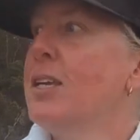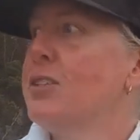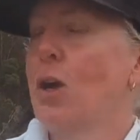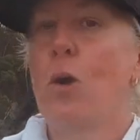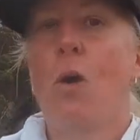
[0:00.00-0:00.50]

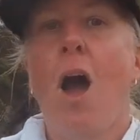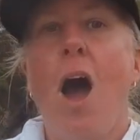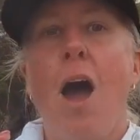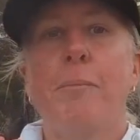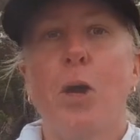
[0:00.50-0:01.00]
So
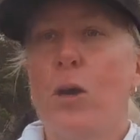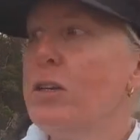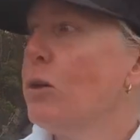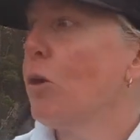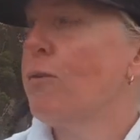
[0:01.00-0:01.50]
I'm going
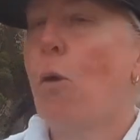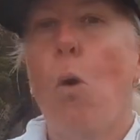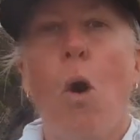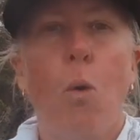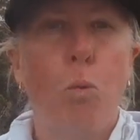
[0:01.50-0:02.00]
to look
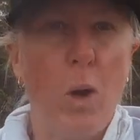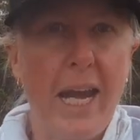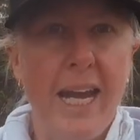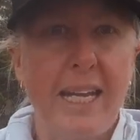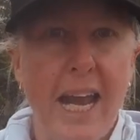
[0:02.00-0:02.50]
for
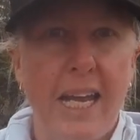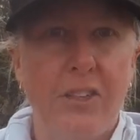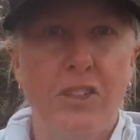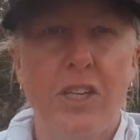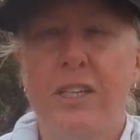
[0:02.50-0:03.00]
weed
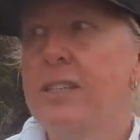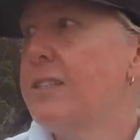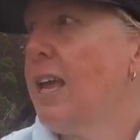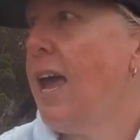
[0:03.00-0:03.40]
edges